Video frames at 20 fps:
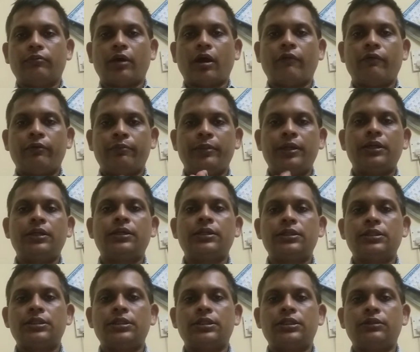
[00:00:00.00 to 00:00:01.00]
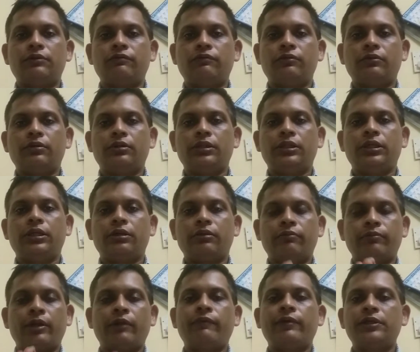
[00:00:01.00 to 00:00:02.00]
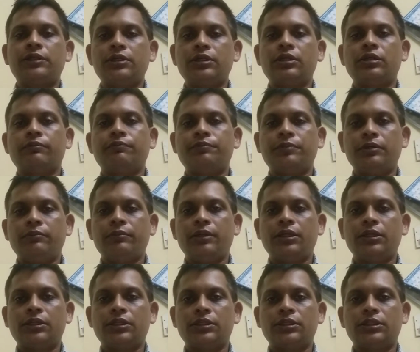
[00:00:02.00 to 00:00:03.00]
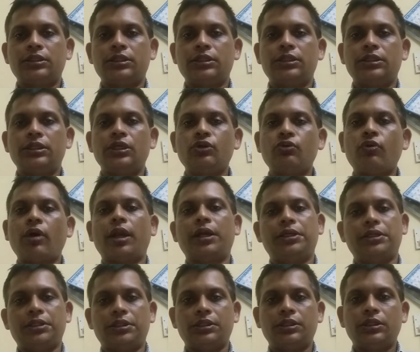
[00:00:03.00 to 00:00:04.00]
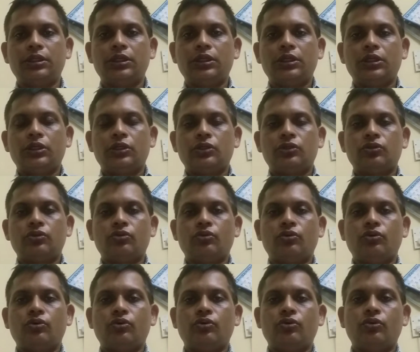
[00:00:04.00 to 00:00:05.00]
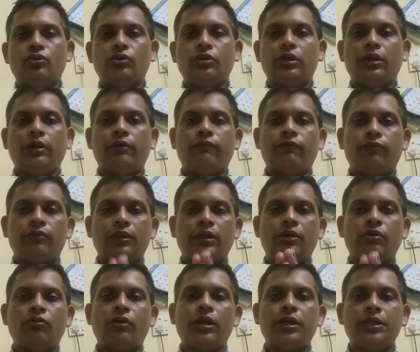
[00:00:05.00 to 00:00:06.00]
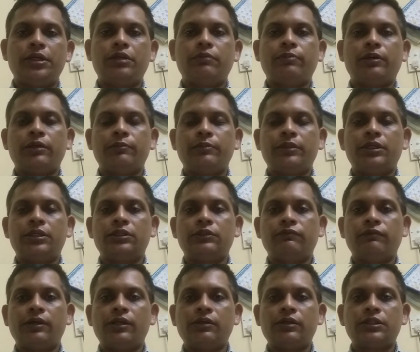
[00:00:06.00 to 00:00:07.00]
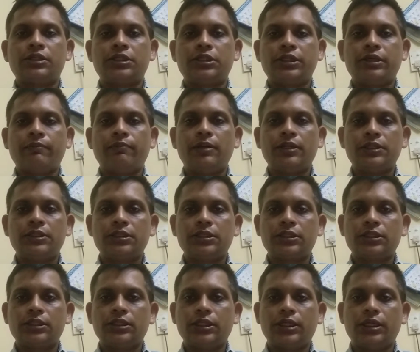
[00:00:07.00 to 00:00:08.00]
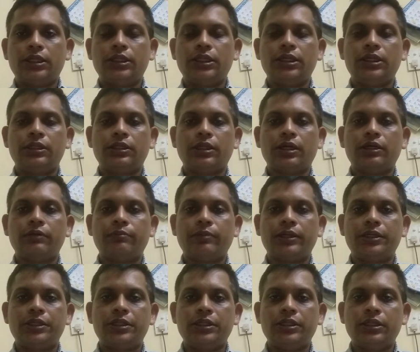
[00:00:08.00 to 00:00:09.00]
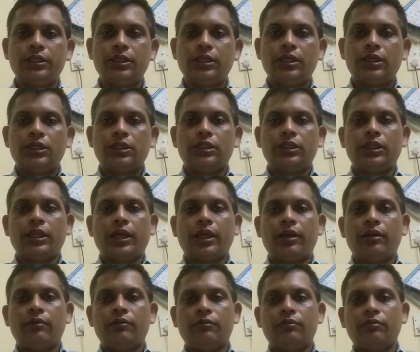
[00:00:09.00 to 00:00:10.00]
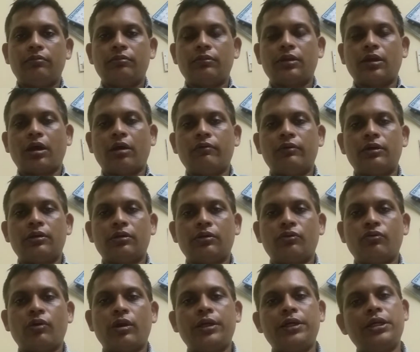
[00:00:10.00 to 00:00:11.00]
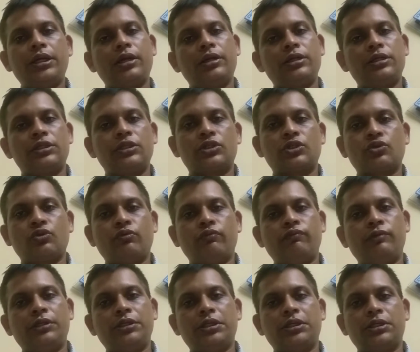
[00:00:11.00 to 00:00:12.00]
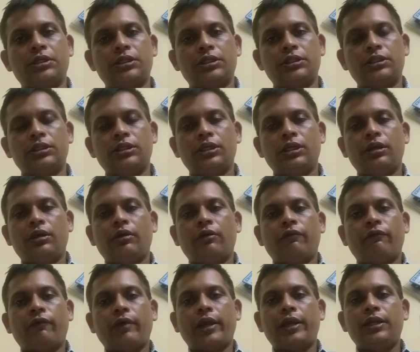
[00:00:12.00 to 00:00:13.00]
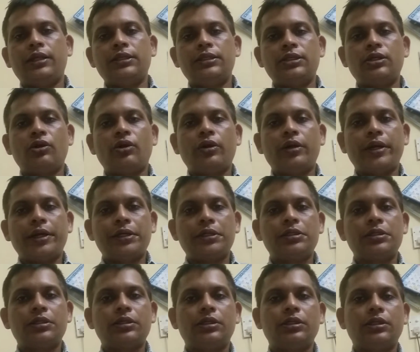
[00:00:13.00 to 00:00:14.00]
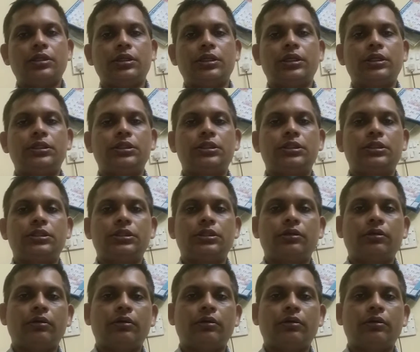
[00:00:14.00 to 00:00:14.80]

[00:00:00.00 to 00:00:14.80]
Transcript: our main concern, the manufacturing company main concern, is the quality. So if the quality department is well established in the third party, then our quality audit scope will decrease. Financial audits, it's